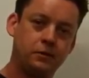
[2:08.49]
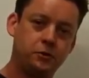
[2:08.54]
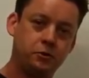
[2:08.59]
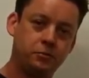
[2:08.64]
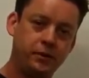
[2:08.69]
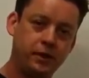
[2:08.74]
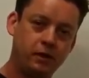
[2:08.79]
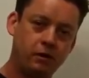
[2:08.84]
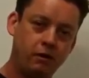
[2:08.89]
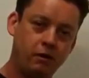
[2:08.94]

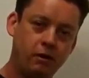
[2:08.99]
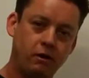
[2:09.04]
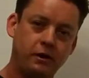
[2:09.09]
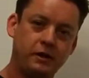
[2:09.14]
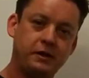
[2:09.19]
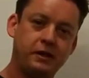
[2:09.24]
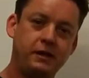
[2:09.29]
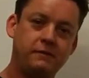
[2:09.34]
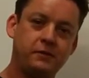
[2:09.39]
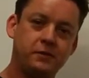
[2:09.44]
to be a
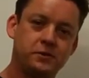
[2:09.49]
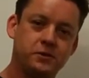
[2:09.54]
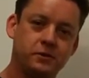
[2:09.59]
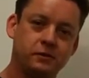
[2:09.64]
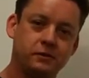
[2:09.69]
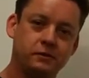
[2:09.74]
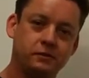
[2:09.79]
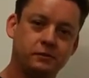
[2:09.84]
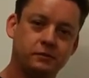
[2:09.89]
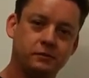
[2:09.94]

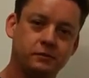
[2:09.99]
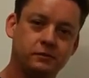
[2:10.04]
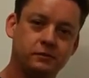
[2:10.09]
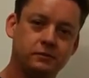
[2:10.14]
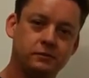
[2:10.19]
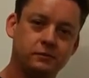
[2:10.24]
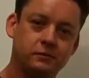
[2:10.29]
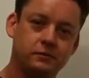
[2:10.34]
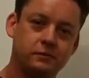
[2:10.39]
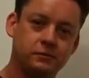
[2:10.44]
Harley-Davidson
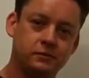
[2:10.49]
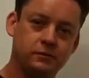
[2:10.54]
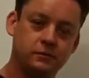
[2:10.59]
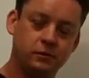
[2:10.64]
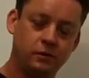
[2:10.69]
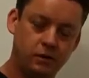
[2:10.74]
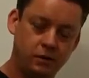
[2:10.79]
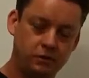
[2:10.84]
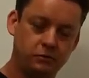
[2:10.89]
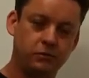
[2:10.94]

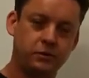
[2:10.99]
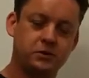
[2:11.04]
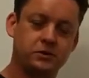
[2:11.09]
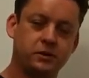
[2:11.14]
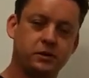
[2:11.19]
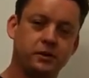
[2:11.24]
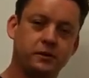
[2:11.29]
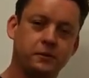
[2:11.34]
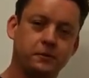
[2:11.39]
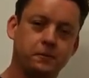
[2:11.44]
Honda
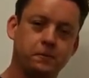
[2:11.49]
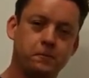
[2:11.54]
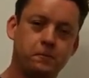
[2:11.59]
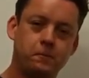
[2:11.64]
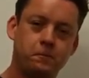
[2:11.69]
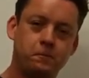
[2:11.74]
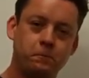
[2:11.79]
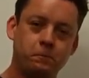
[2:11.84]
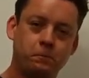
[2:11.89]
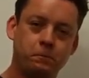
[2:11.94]
Ridgeline.
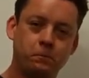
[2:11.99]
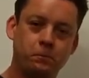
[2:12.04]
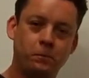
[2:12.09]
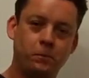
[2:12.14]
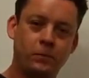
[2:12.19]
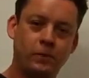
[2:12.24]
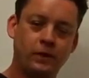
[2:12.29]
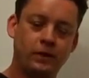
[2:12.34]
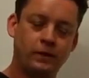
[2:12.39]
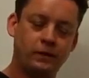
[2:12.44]

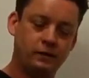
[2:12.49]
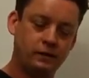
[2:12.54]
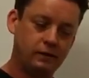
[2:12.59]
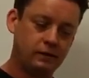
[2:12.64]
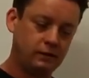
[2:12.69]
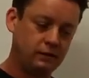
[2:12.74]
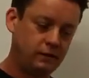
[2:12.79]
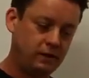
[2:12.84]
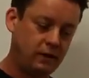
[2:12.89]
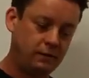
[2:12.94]

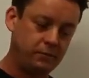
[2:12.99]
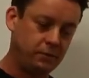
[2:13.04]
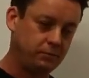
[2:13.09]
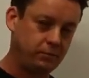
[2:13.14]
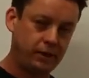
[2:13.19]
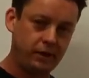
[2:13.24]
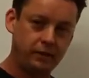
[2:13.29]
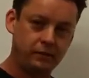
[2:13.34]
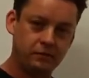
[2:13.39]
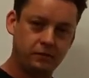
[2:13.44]
Now, I'm a
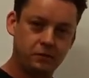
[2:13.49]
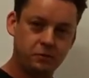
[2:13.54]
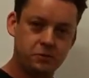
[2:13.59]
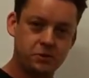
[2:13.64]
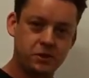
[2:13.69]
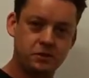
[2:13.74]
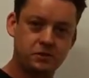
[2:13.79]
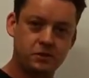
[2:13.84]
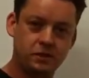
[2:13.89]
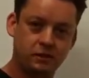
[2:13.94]
bike
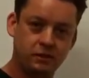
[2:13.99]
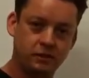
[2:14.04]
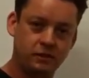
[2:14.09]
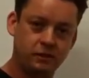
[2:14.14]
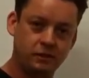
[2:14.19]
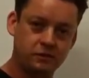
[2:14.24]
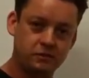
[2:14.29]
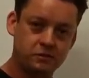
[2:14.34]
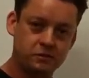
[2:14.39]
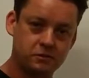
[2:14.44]
enthusiast. I
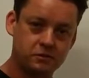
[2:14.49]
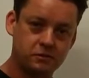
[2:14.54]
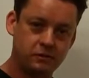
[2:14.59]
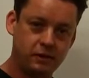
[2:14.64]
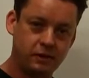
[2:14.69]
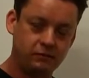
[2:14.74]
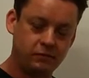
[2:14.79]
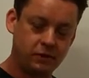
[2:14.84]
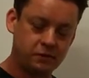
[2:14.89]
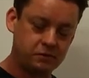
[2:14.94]

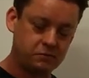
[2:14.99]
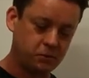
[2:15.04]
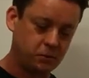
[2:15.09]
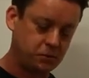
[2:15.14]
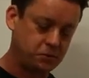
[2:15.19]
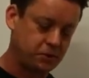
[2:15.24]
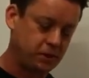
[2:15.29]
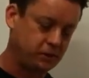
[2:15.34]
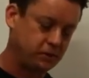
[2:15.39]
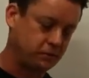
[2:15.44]
have lots of
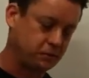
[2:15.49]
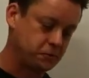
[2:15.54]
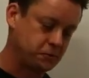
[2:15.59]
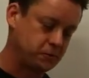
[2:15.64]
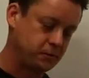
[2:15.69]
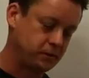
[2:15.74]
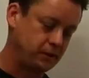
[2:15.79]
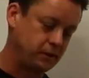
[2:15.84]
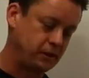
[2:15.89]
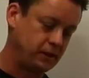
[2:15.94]
motorcycles,
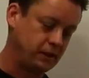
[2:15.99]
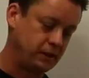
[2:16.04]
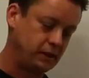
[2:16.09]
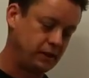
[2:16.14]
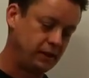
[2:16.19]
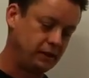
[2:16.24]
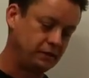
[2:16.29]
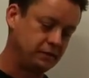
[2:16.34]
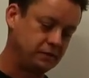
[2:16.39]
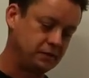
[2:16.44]
and
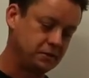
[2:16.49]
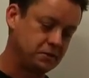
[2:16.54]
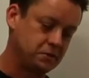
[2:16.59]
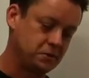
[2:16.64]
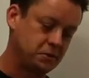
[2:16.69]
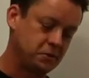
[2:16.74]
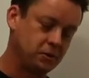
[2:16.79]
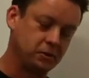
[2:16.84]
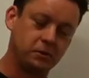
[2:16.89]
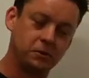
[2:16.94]
I
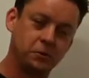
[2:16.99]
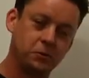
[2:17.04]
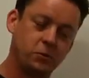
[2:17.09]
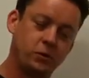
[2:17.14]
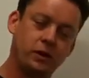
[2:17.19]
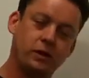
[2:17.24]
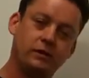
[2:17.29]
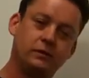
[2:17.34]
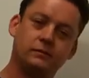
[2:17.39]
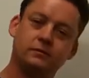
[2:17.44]
just couldn't
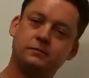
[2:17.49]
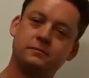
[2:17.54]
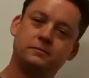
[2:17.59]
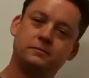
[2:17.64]
quite